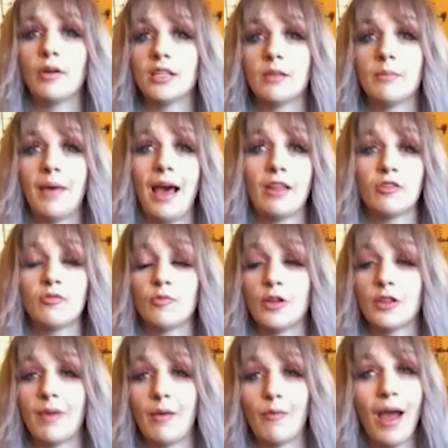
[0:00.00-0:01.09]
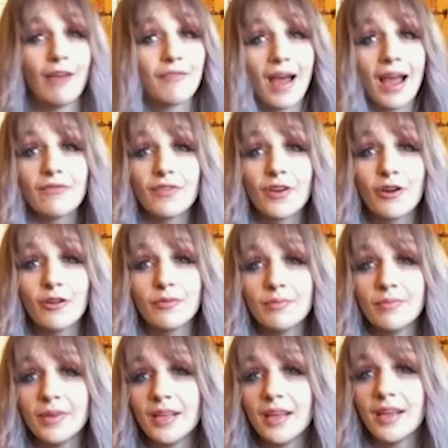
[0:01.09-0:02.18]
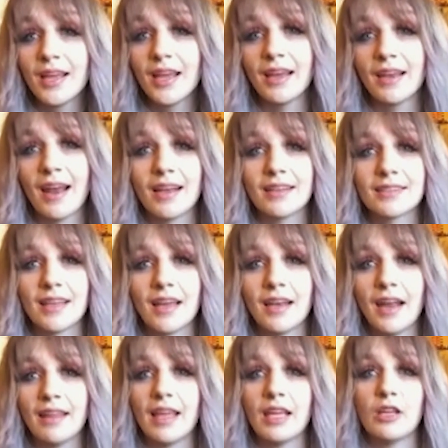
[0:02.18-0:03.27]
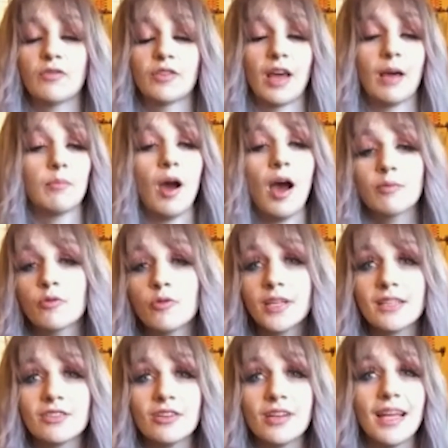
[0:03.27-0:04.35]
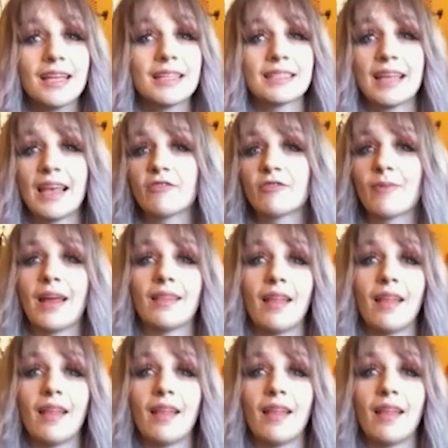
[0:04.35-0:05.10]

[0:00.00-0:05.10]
into the bathroom with my Wi-Fi phone and I sent, hey, thank you for that popcorn yesterday. It saved my